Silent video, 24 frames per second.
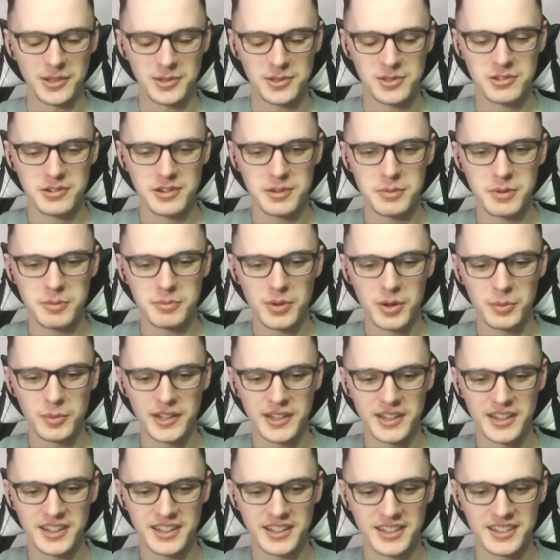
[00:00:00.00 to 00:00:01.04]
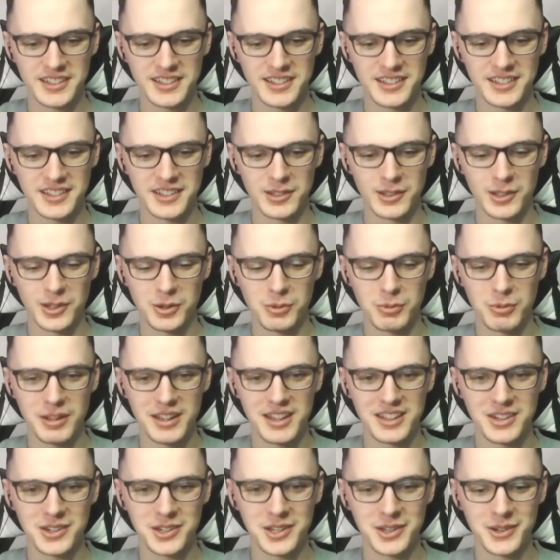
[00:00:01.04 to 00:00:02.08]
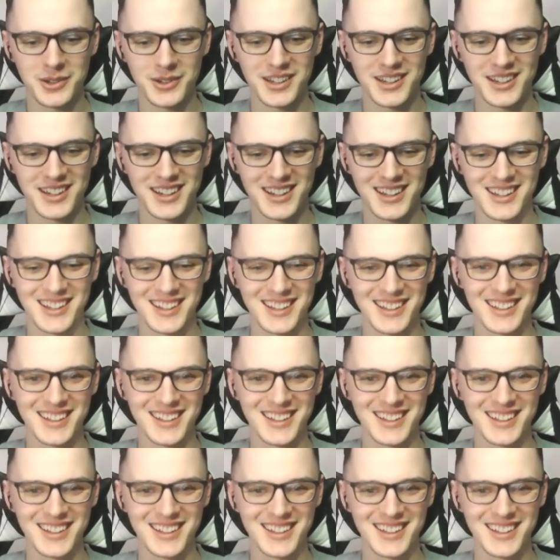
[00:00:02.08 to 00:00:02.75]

Don't scream in public. You look weird, Oikawa.